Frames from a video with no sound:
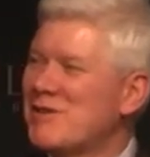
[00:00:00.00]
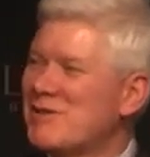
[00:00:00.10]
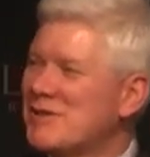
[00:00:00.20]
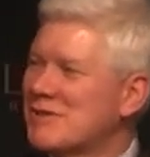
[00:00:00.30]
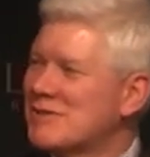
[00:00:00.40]

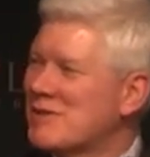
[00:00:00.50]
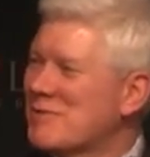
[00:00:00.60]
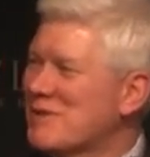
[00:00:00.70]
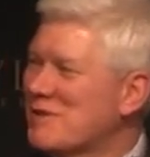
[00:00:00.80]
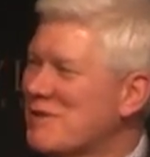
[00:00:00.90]
Lord or
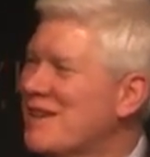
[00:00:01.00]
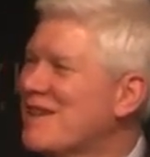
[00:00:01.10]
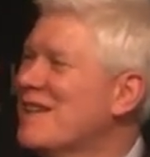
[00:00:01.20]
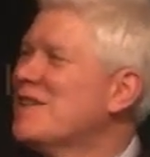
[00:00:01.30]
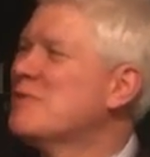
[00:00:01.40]
something. Would,
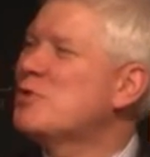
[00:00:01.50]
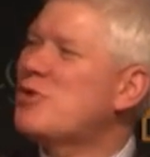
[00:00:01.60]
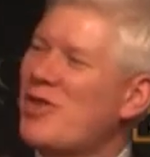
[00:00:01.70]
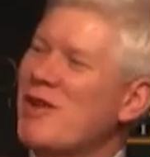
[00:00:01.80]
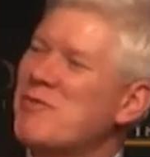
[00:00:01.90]
th
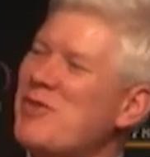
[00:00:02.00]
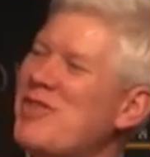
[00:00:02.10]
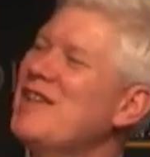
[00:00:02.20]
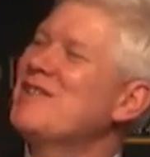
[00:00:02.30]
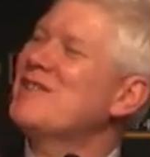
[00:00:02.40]
would,
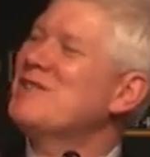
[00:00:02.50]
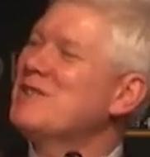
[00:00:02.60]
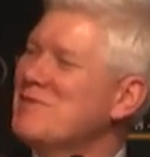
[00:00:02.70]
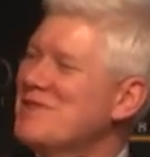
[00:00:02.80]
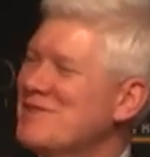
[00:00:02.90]
thank the
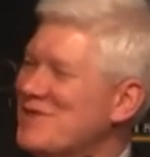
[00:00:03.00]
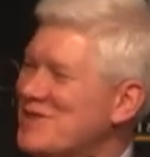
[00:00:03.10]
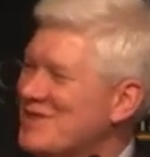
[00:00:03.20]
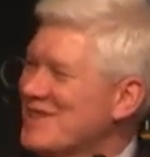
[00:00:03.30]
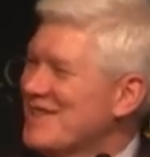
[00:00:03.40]
Lord be a
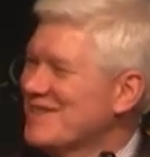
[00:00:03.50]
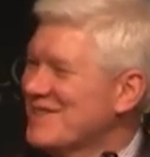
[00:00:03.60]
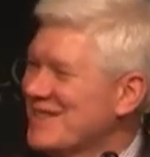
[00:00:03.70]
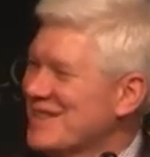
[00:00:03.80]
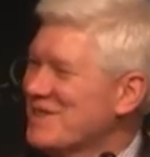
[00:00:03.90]
sufficient
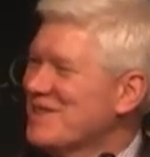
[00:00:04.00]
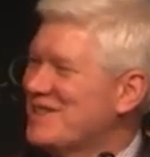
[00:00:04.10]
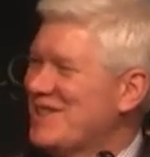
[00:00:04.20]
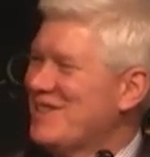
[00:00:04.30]
answer to that question?